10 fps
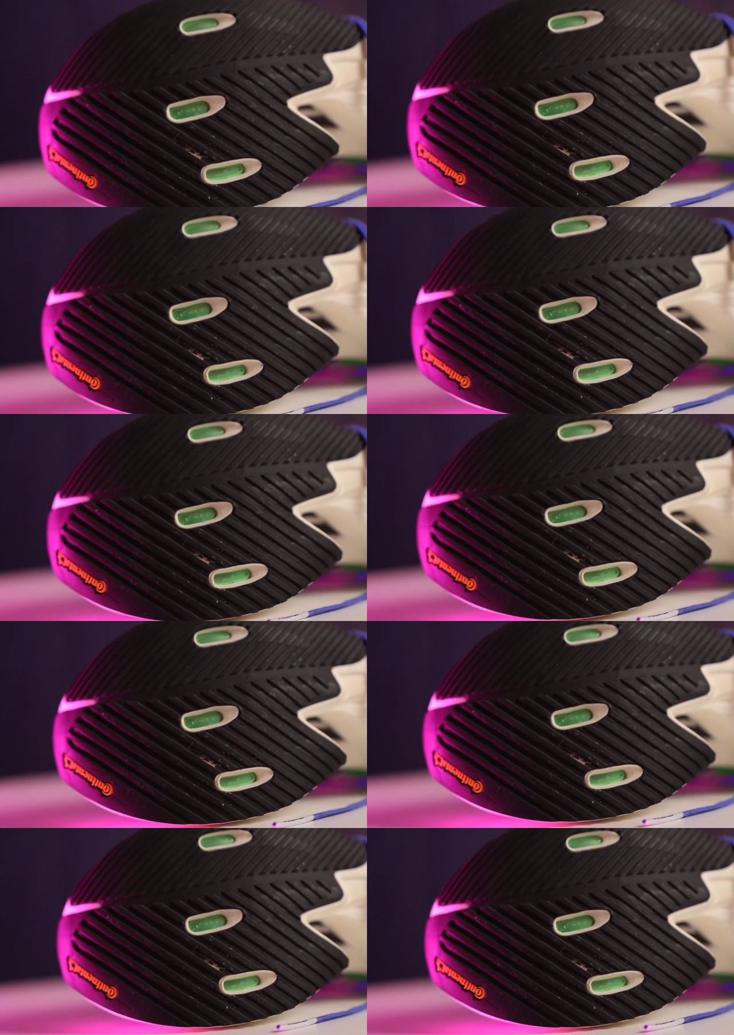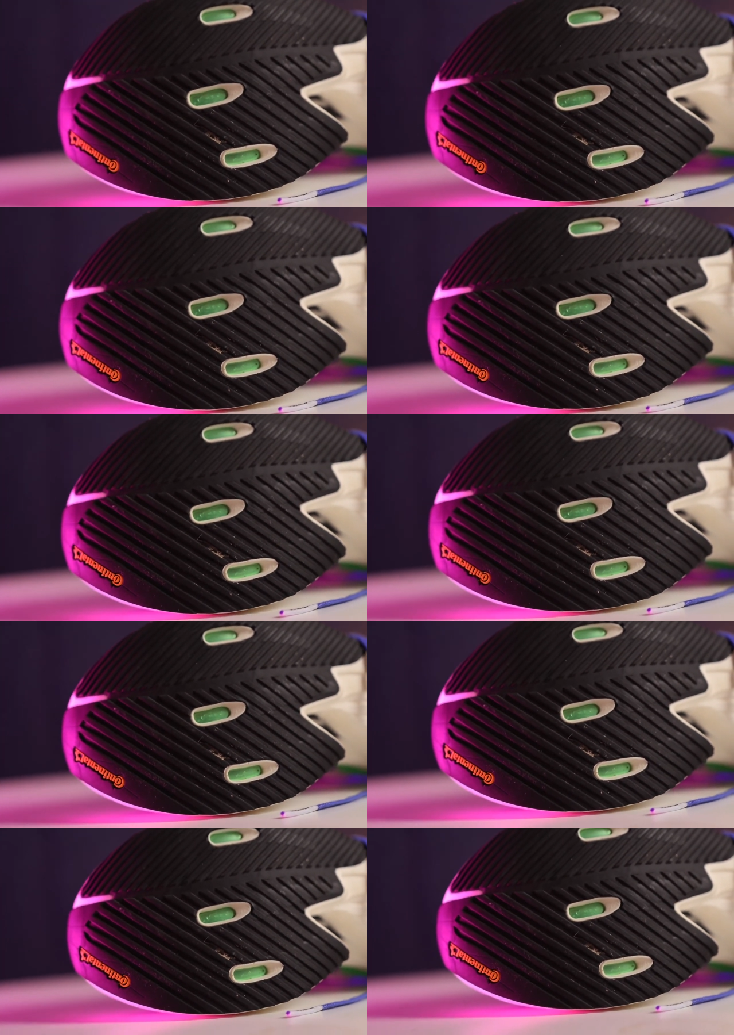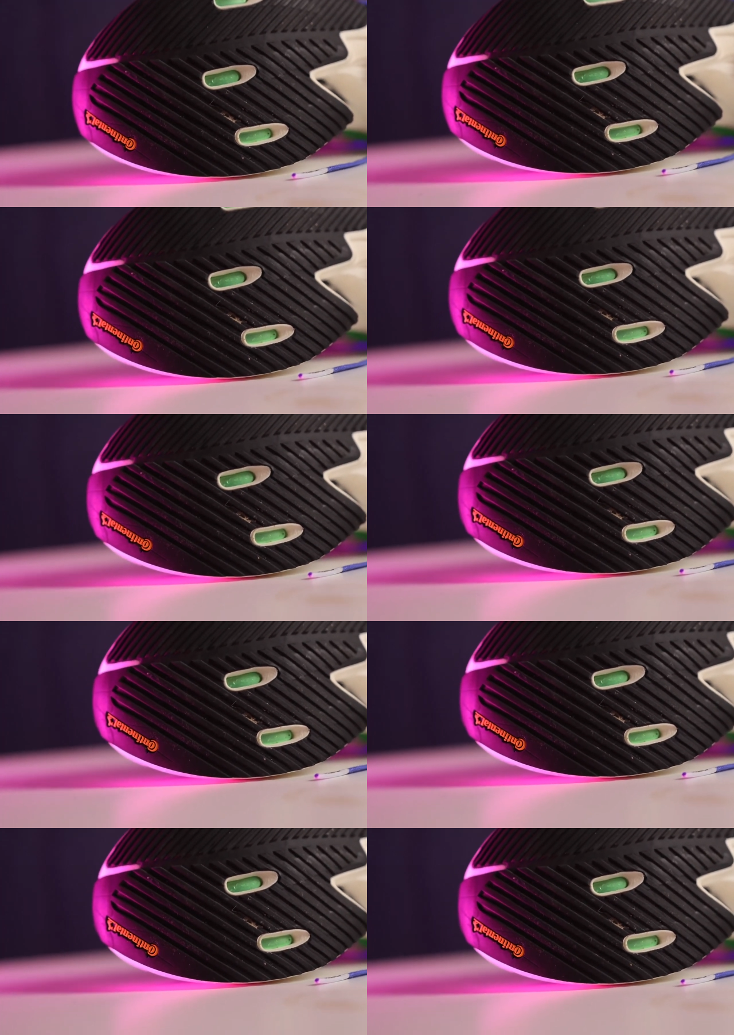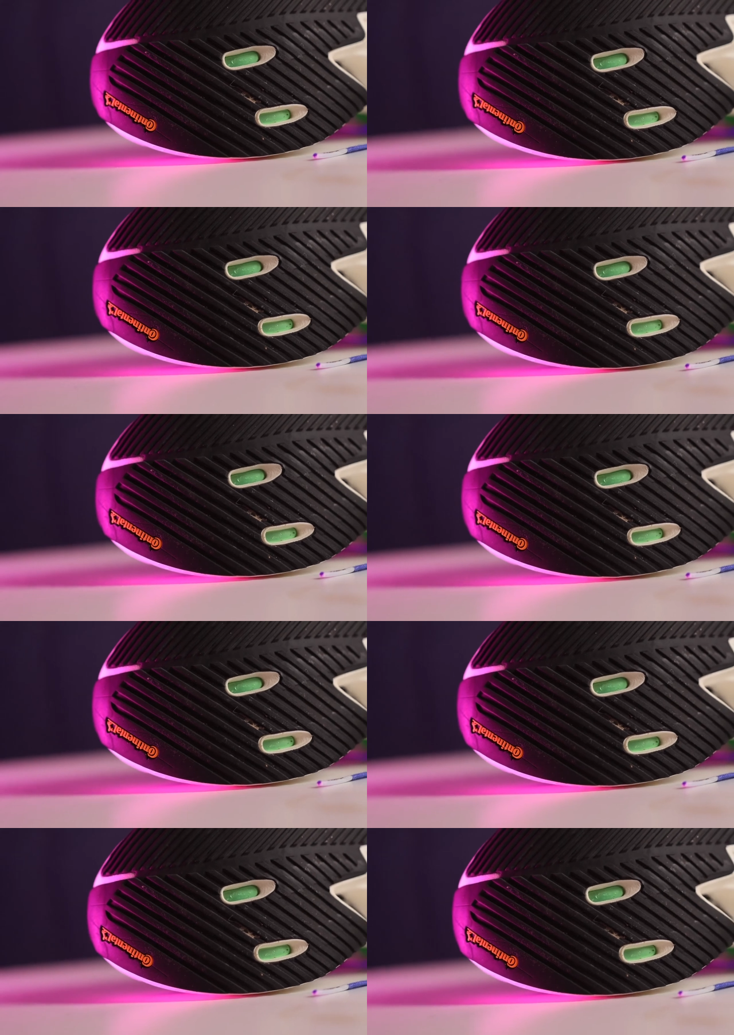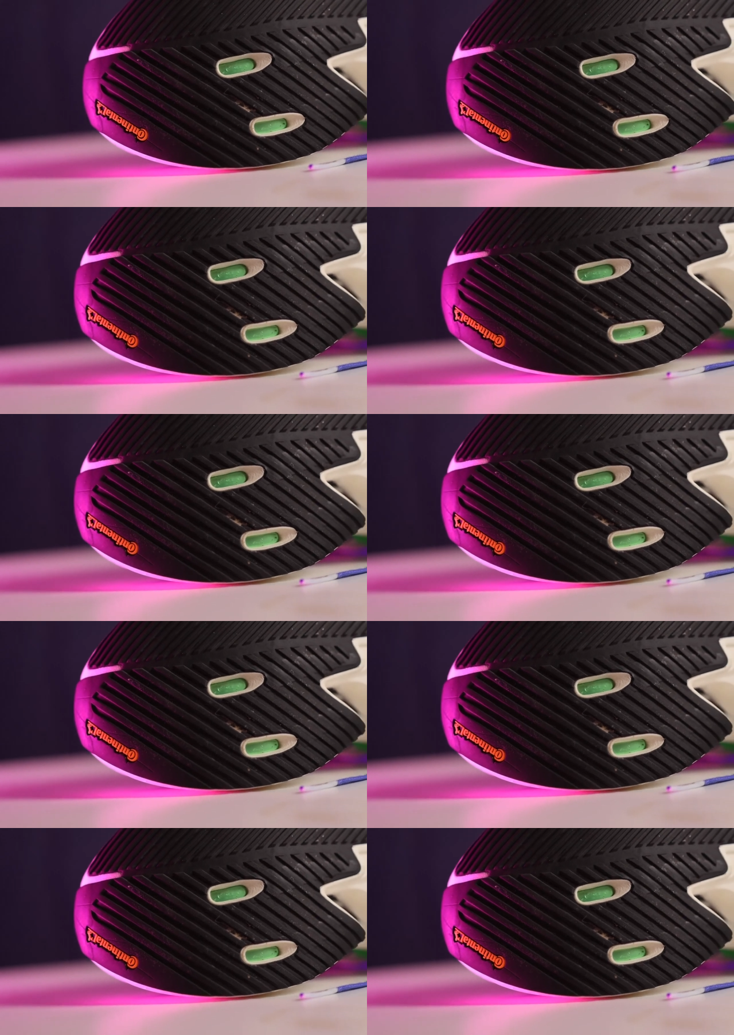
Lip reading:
[unreadable: no face in view]